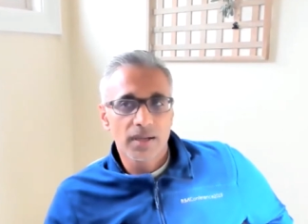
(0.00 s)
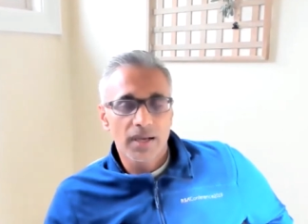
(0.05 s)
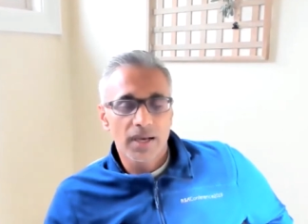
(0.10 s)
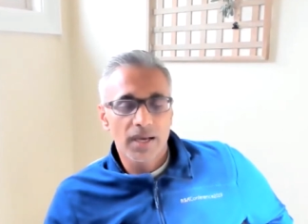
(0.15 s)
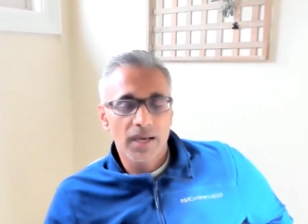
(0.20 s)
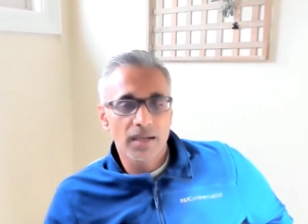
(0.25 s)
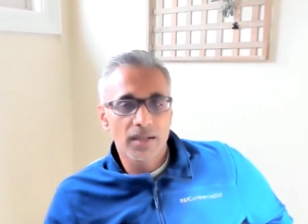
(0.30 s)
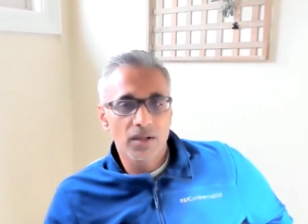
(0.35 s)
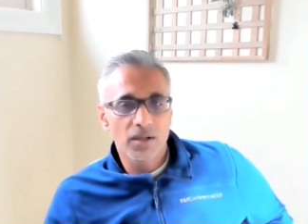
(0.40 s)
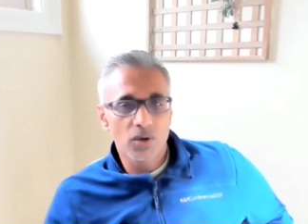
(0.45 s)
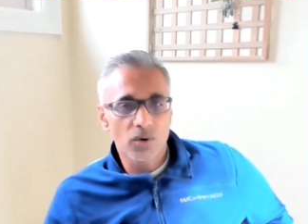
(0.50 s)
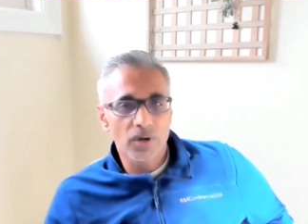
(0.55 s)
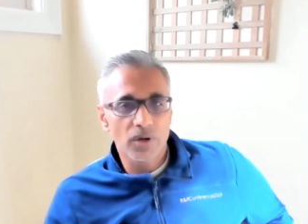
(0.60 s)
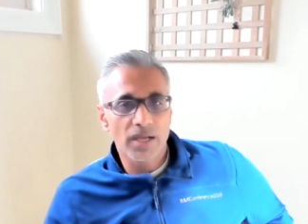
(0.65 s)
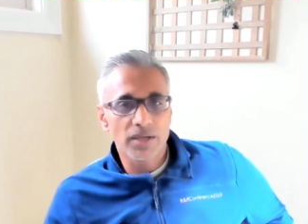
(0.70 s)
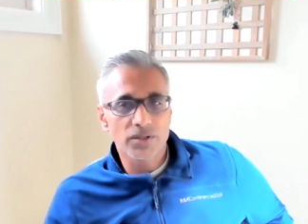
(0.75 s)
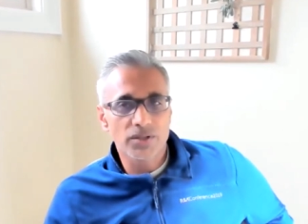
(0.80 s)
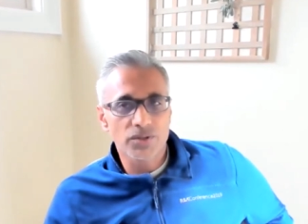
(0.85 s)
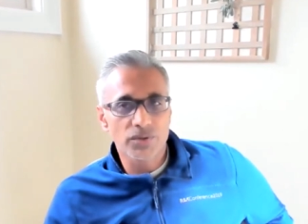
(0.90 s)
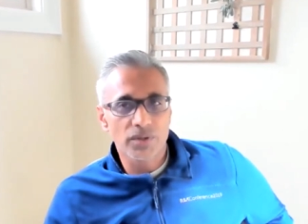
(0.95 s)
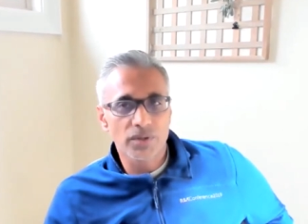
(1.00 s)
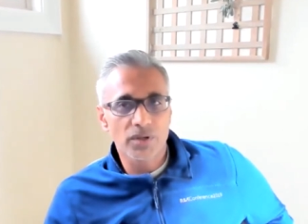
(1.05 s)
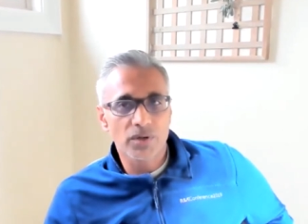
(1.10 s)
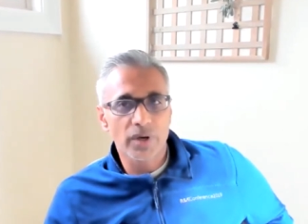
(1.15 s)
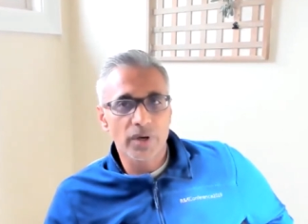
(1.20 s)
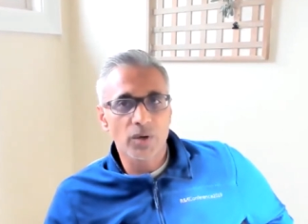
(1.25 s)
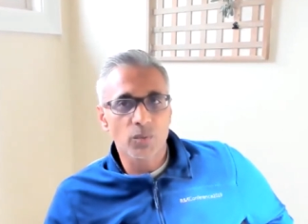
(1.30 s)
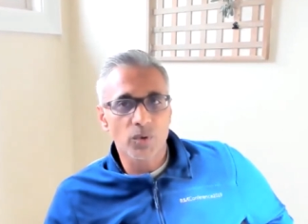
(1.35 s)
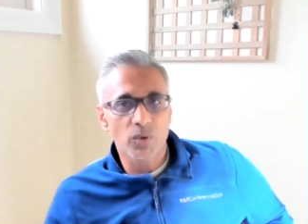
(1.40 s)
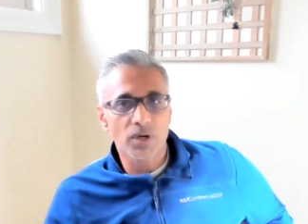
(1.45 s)
And the Lord had to do a
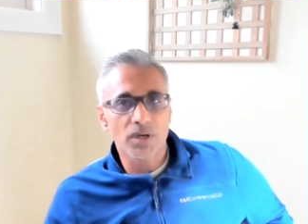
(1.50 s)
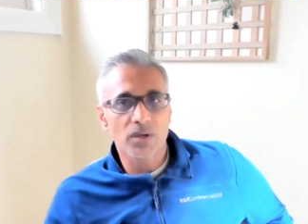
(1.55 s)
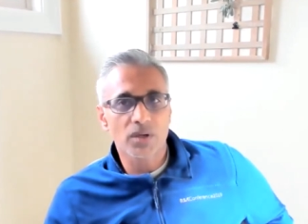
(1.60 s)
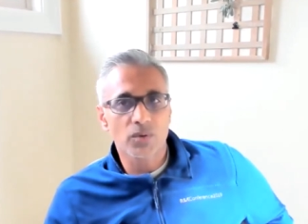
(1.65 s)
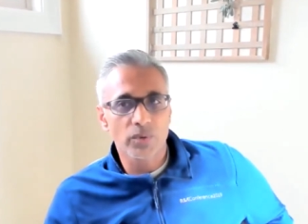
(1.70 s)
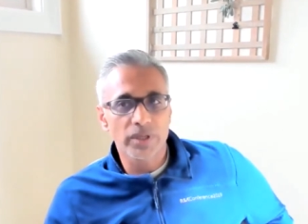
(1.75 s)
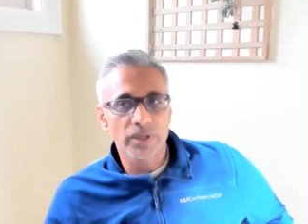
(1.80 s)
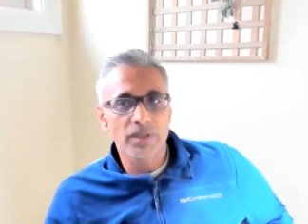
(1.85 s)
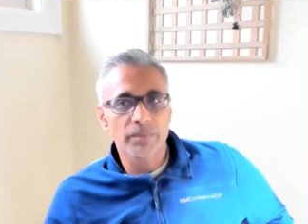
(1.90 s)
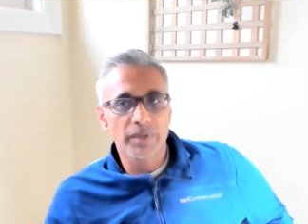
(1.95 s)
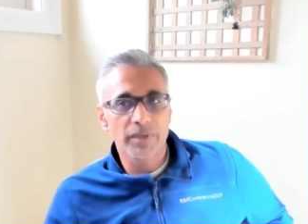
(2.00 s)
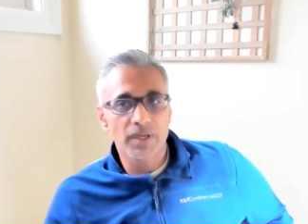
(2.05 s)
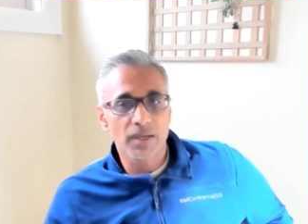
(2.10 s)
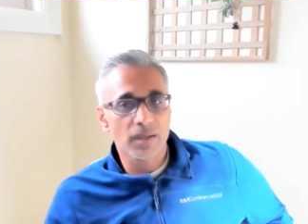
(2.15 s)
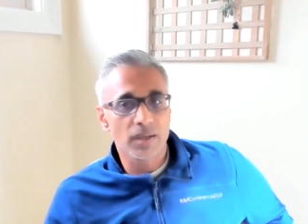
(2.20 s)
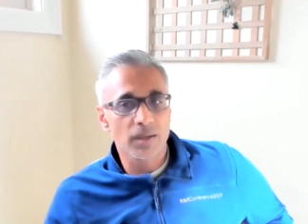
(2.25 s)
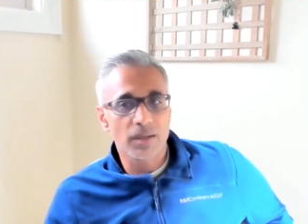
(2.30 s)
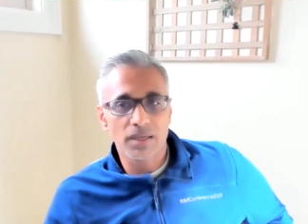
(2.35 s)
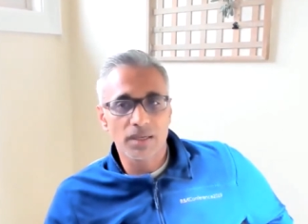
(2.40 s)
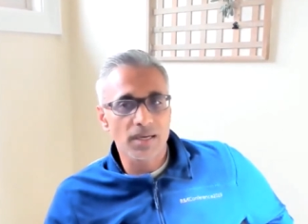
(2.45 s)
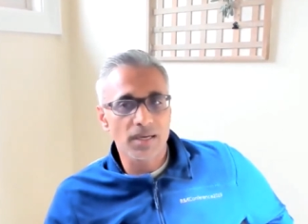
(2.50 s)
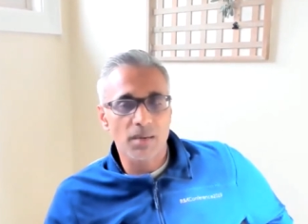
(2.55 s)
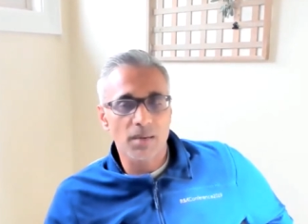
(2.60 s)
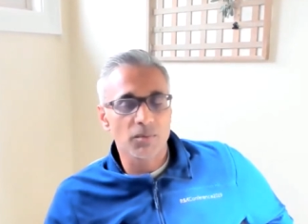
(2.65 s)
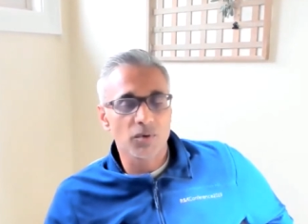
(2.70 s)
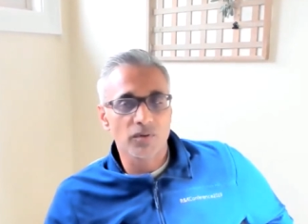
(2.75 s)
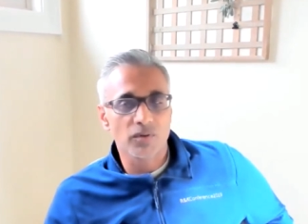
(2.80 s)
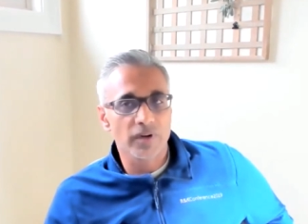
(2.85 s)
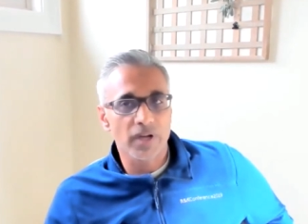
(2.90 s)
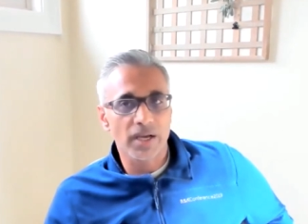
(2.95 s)
great work with me. It didn't
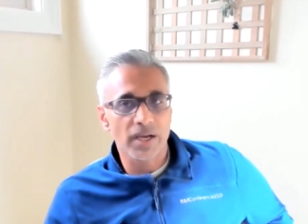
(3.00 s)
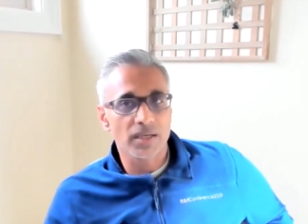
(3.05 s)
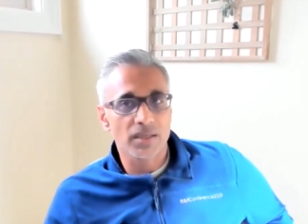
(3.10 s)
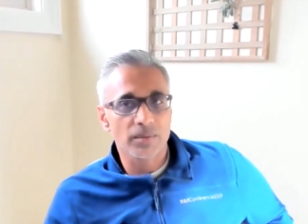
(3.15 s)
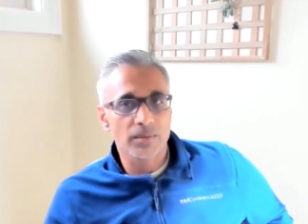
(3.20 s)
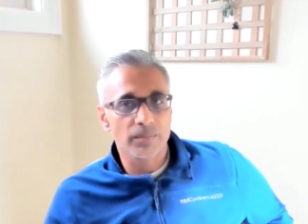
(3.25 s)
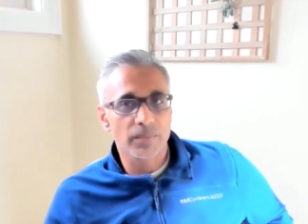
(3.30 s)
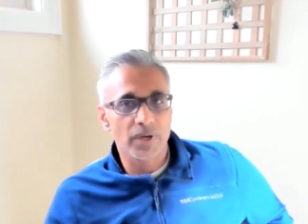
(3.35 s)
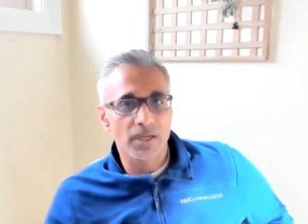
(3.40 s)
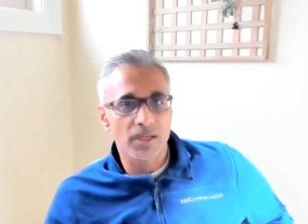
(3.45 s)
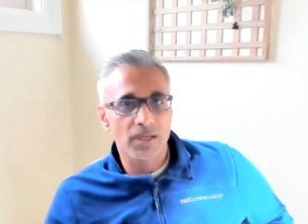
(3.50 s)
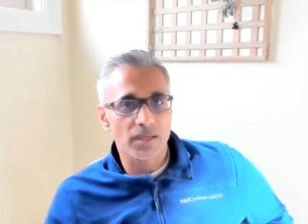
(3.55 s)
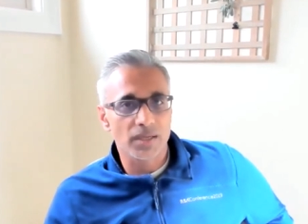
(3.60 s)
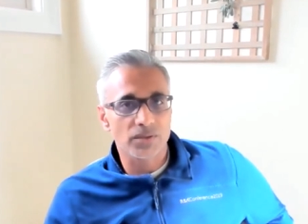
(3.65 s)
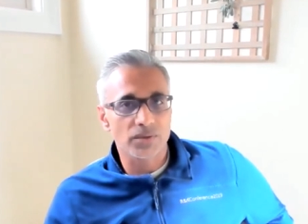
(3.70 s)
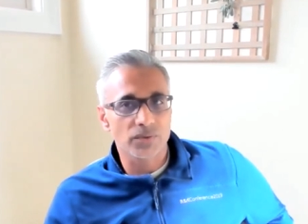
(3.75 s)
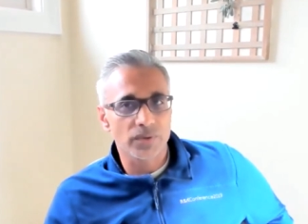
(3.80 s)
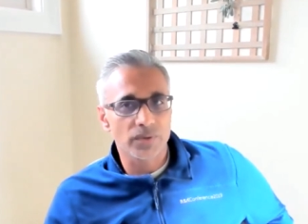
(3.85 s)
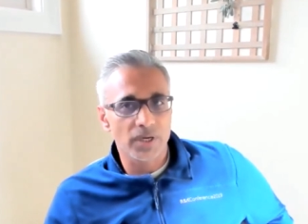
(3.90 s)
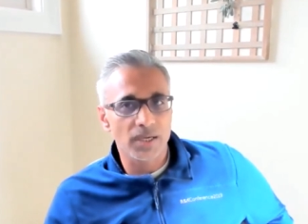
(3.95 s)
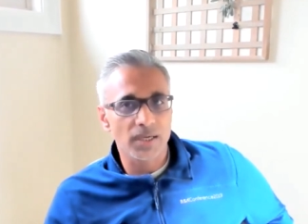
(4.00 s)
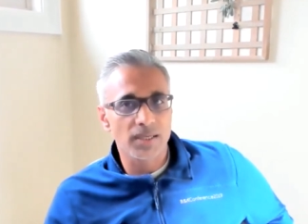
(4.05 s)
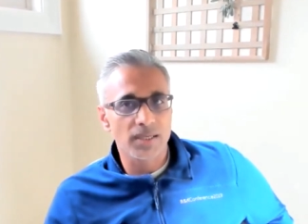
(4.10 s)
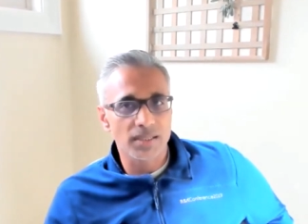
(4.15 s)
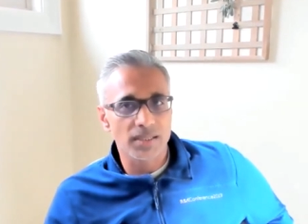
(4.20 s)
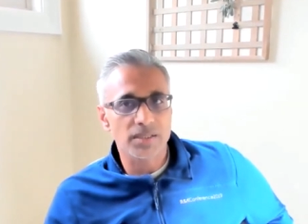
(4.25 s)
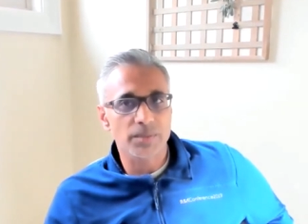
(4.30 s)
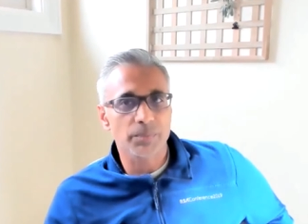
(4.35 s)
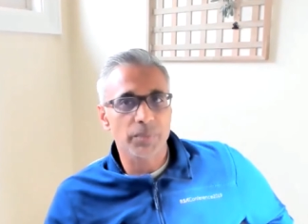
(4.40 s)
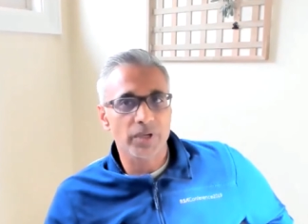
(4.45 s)
come overnight, but he had to really
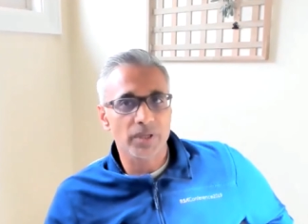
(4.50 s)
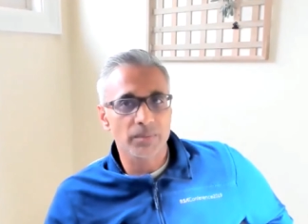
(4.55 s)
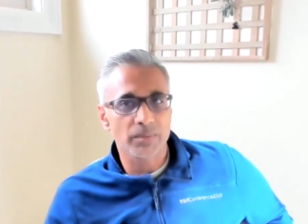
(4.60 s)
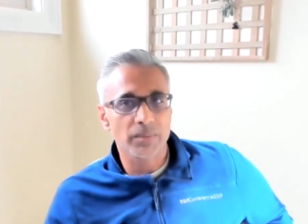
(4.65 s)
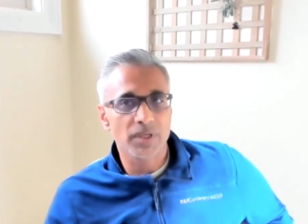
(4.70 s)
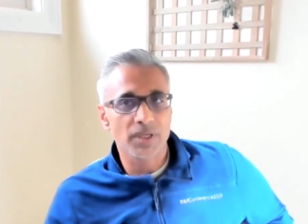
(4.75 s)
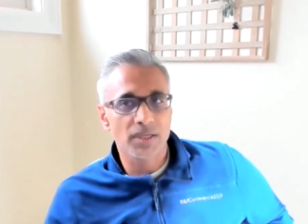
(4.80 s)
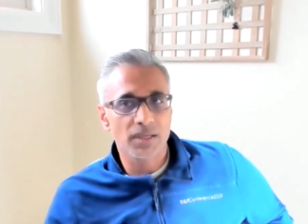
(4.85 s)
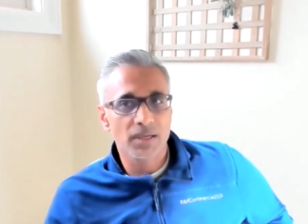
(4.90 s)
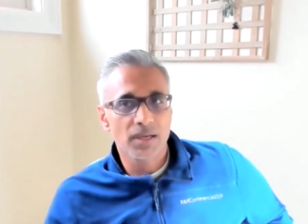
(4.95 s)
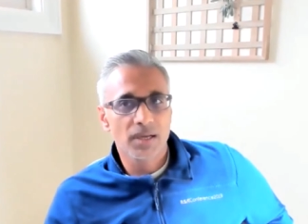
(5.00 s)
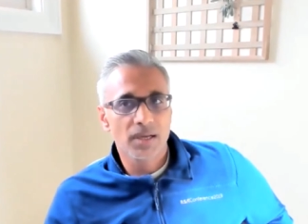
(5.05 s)
discipline me.